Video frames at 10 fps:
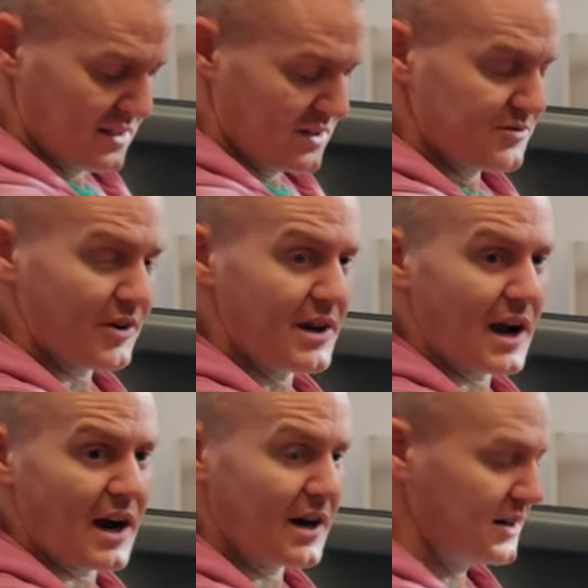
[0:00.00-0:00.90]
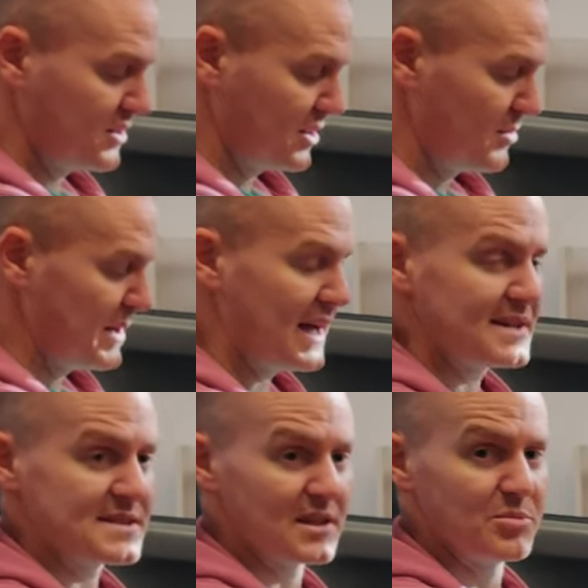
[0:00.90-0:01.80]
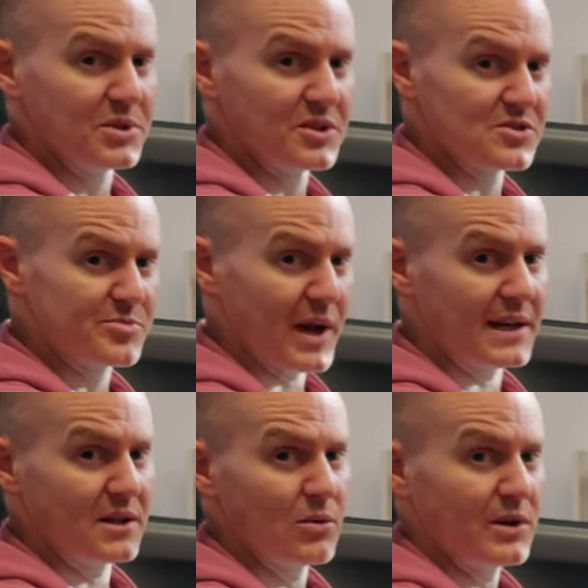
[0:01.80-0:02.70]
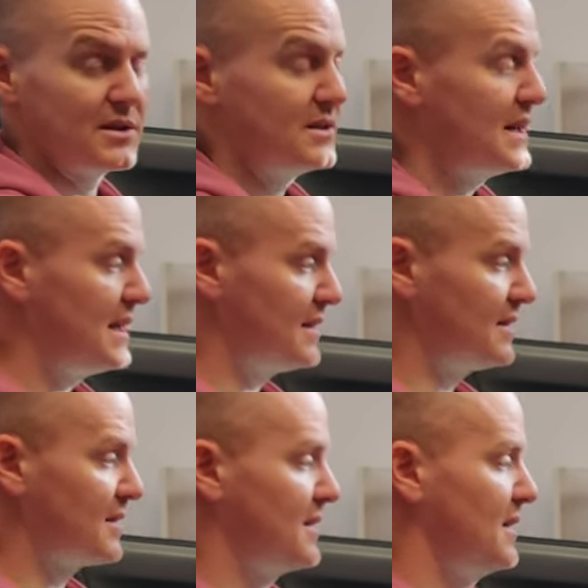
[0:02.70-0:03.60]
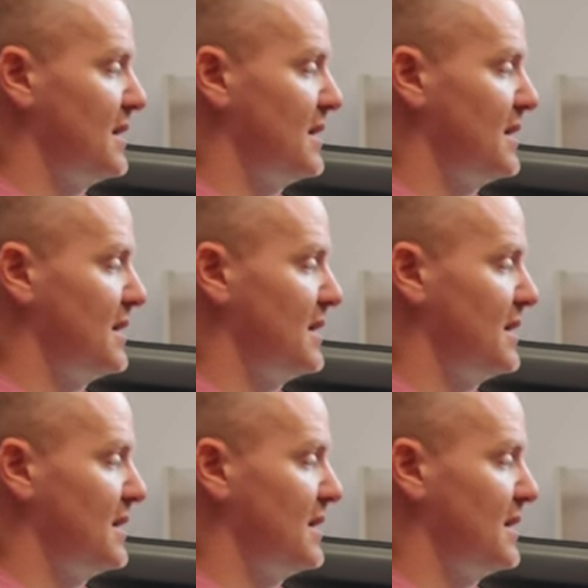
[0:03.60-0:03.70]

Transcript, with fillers: It's very hard kind of plastic, but there's padding where you need it.